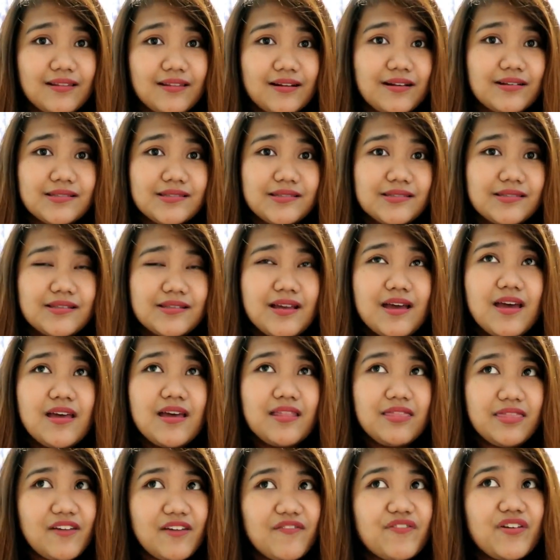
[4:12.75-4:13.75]
There's
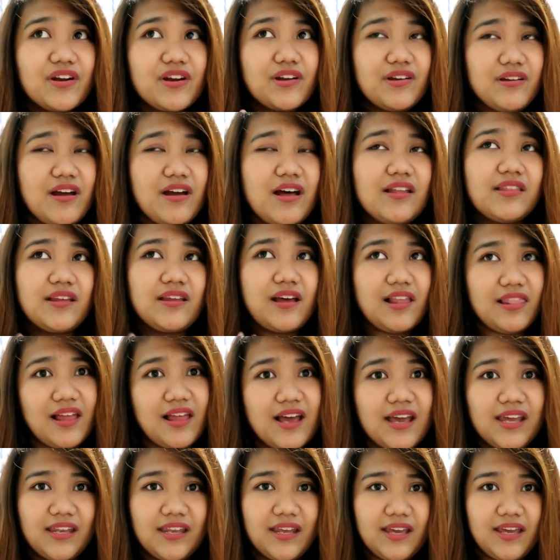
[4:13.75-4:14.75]
never not a
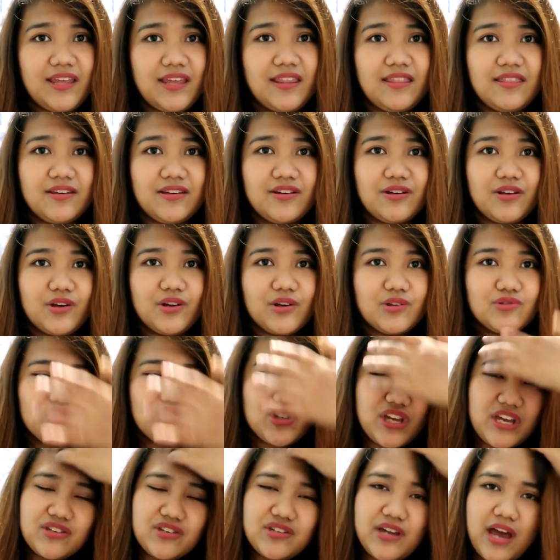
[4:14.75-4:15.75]
line in the
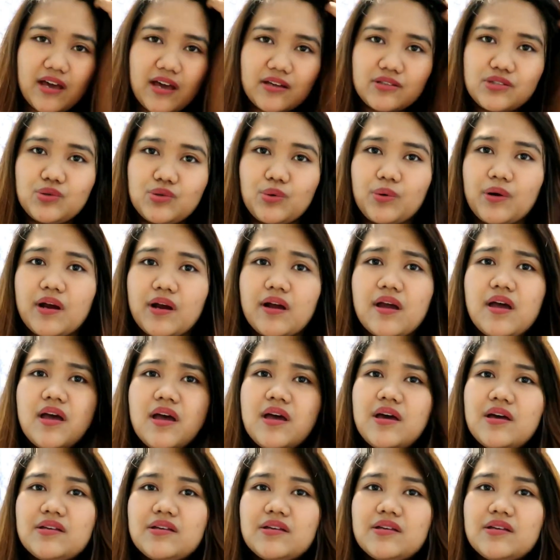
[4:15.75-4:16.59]
Shake Shack store.